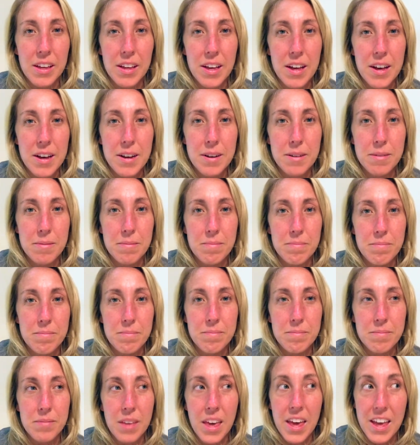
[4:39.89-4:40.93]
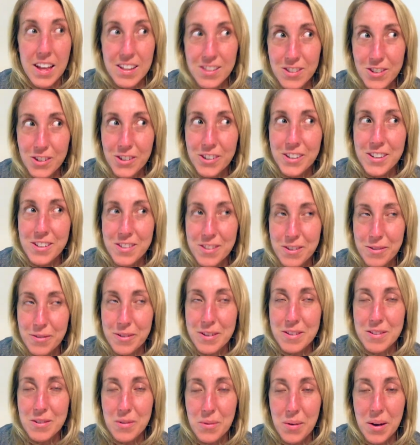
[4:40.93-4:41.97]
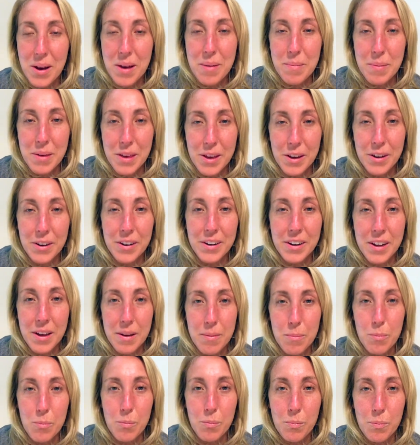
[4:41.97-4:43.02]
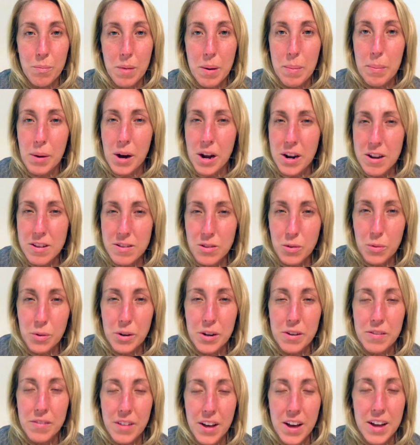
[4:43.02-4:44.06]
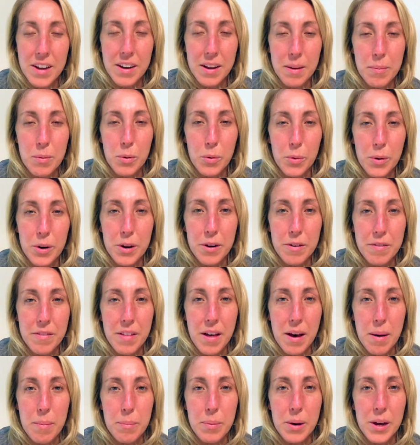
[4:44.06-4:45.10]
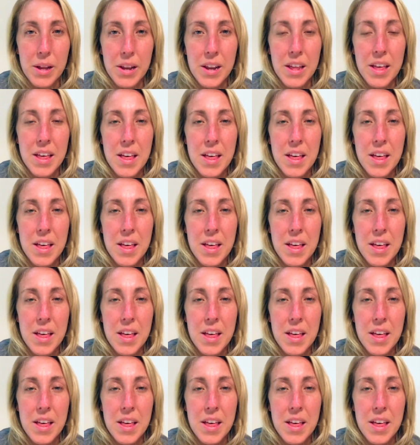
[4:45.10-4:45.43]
um, cancer is the reason why I'm here, and I'm my body's aware of that, and I'm aware of that, but